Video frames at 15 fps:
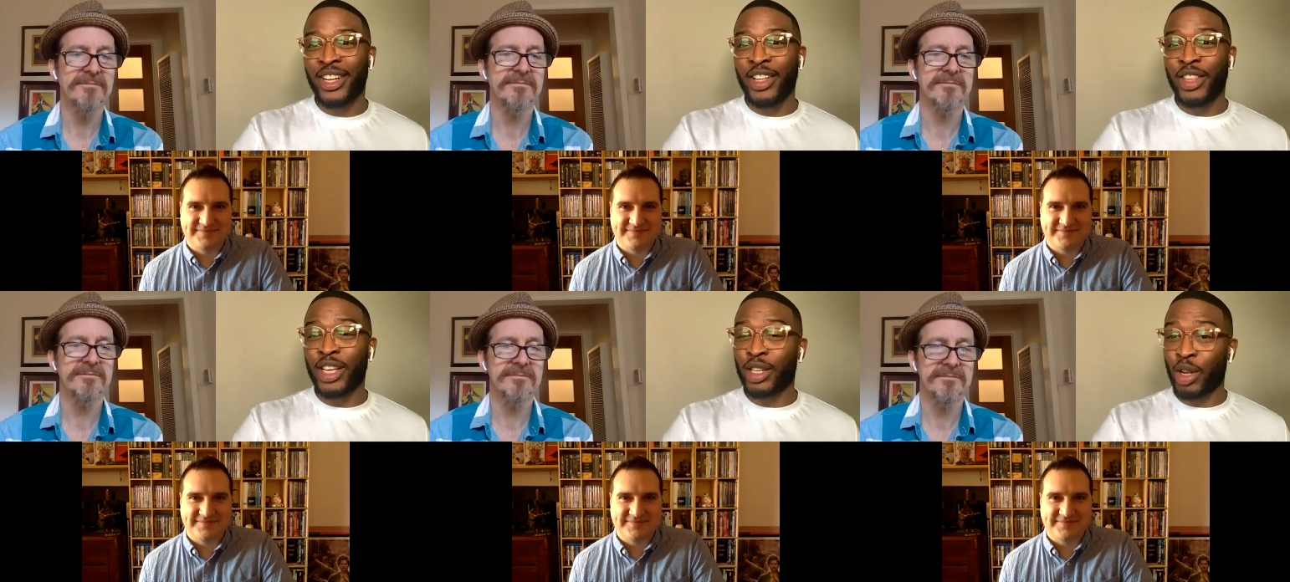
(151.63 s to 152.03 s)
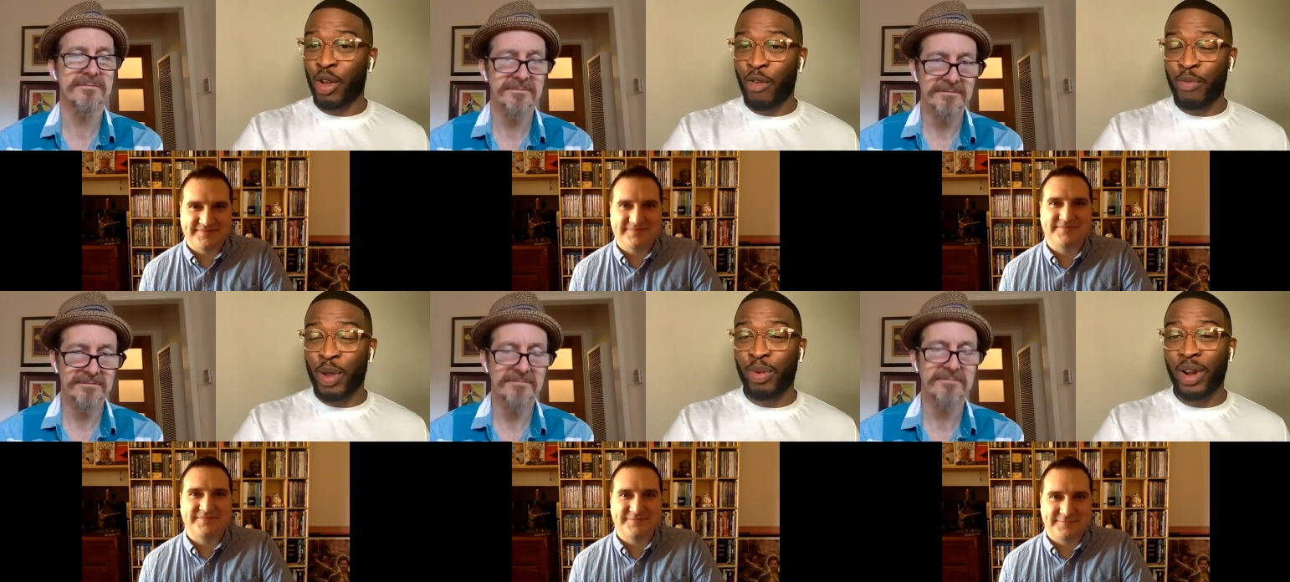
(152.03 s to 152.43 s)
Speaker 1: There's a lot
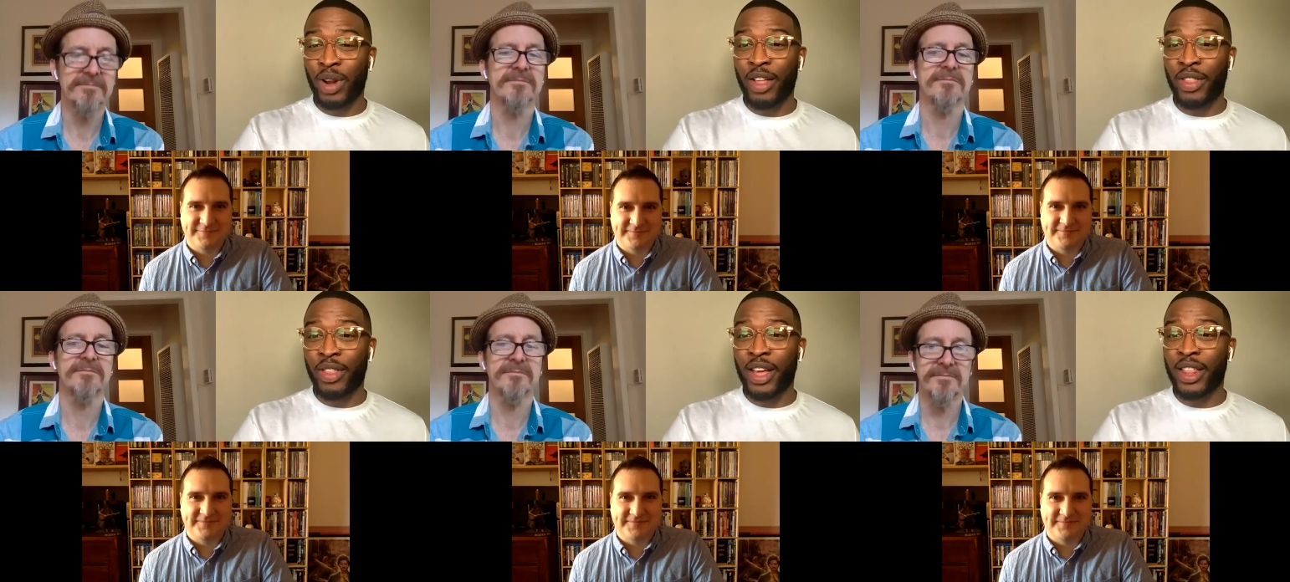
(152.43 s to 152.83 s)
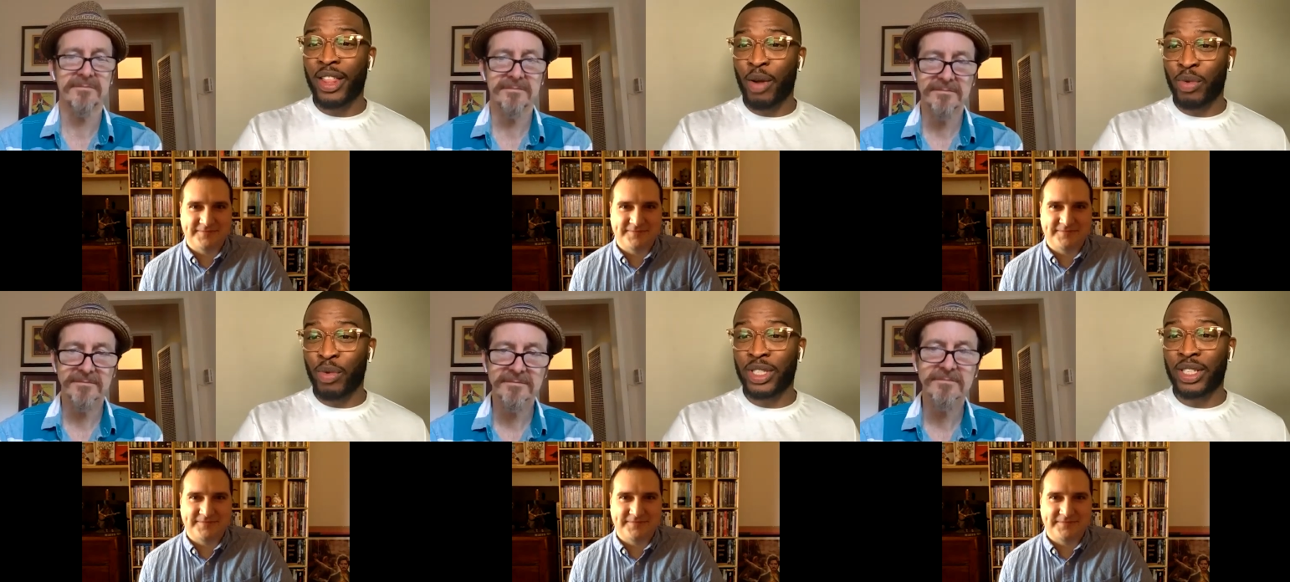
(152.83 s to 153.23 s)
of people out there
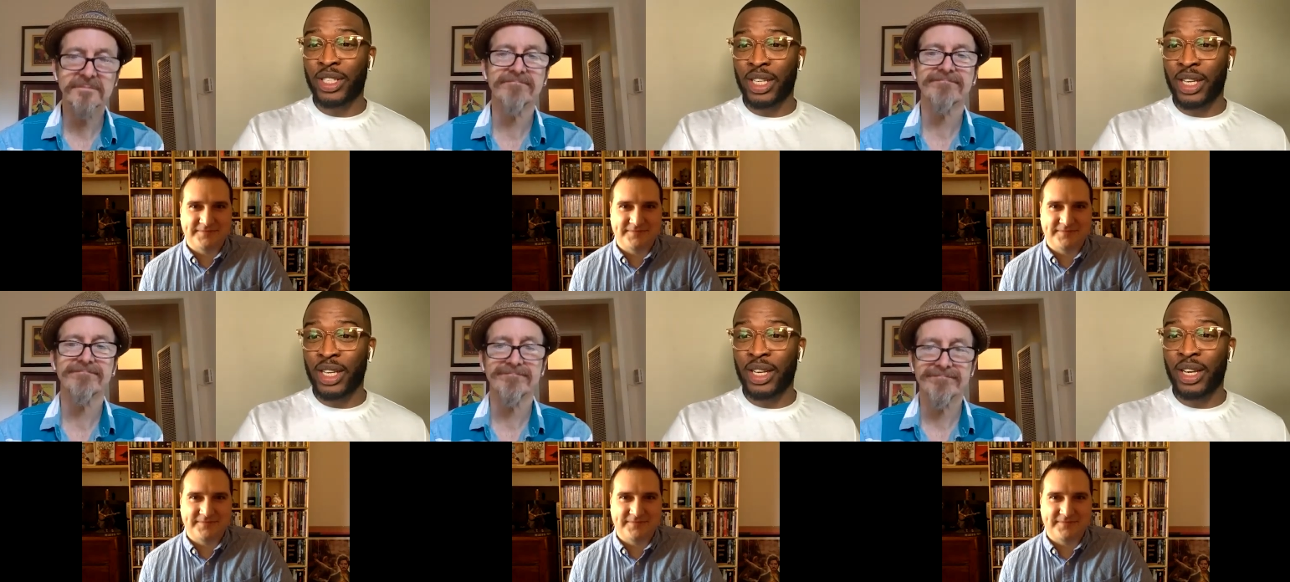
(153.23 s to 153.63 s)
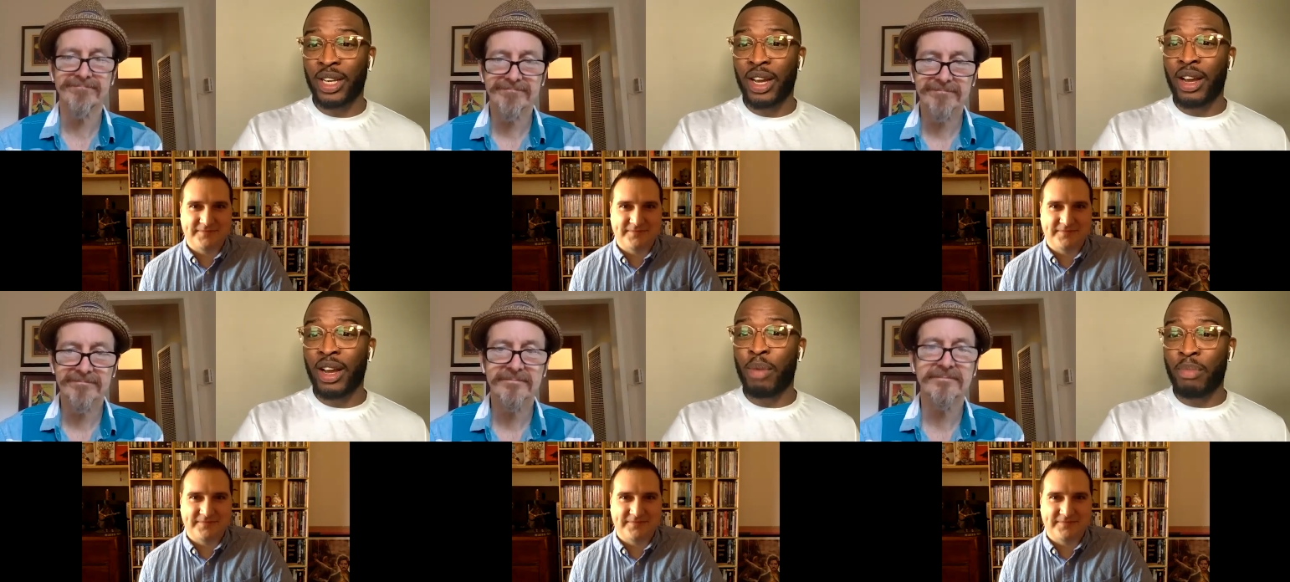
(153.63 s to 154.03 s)
that would see
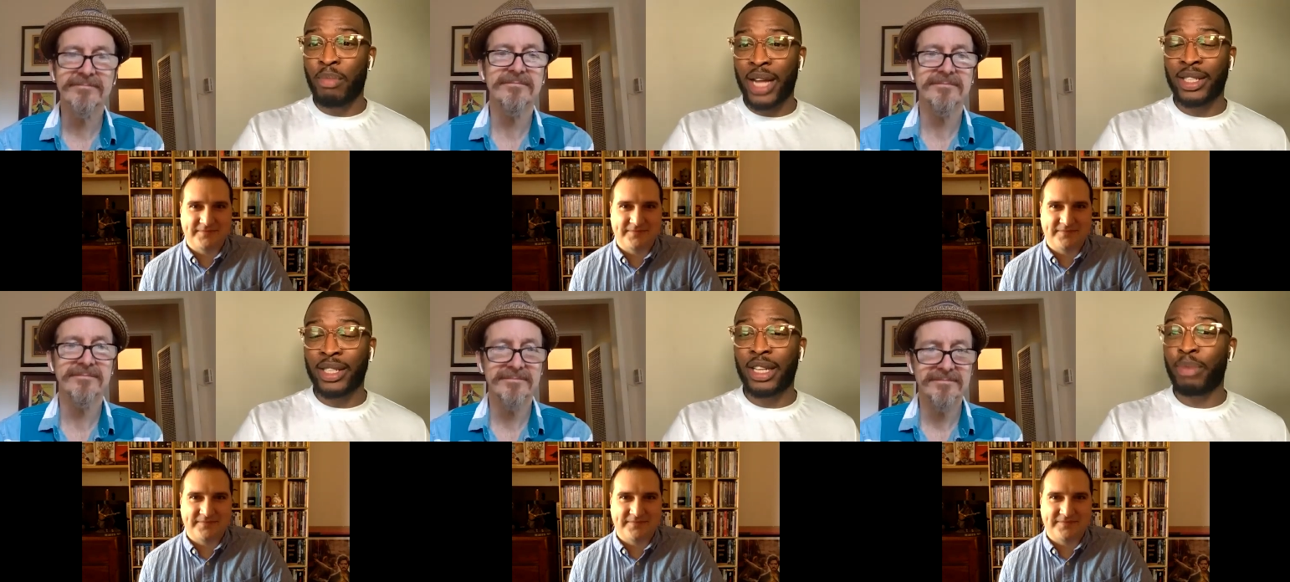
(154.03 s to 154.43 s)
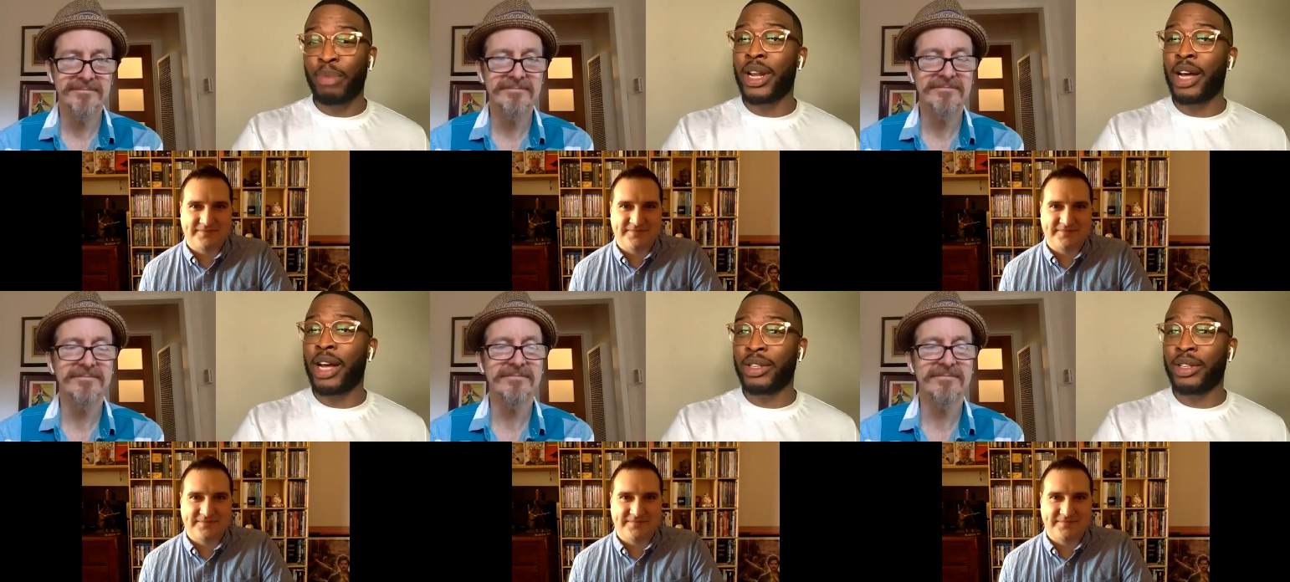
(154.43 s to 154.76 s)
a man stepping